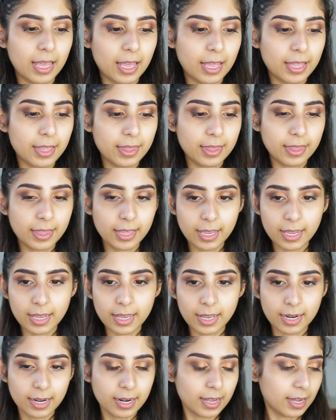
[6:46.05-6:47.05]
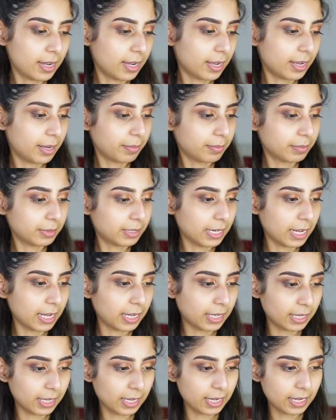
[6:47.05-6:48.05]
And then I'm
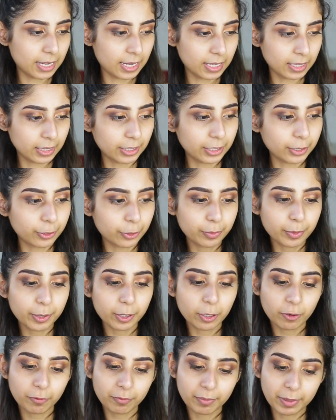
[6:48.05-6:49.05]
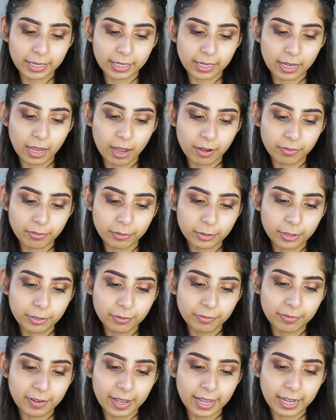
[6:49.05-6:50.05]
taking a little bit of my Cover
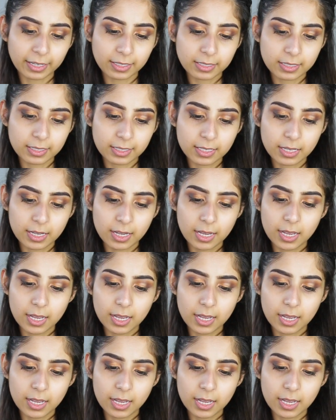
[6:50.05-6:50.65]
Effects